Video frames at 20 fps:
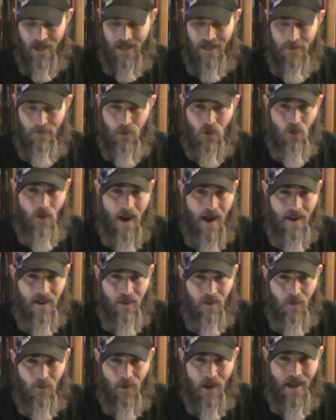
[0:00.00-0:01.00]
keep track
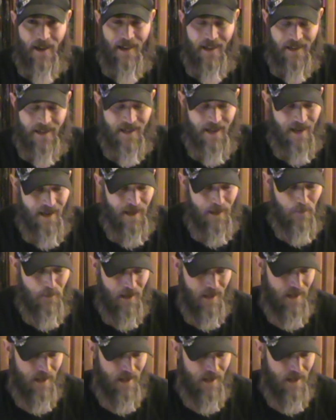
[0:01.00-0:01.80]
of on the game